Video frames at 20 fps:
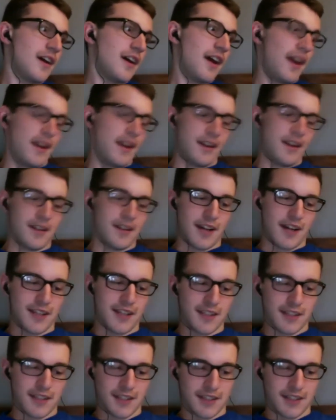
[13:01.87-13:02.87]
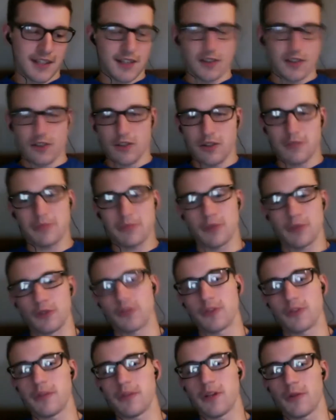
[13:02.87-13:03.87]
And I think they could
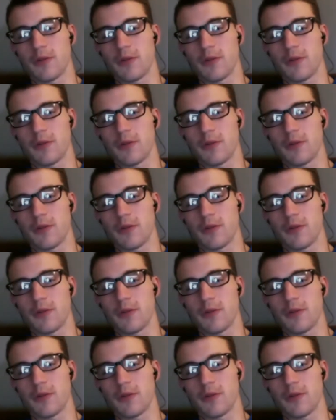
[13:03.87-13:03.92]
prove to be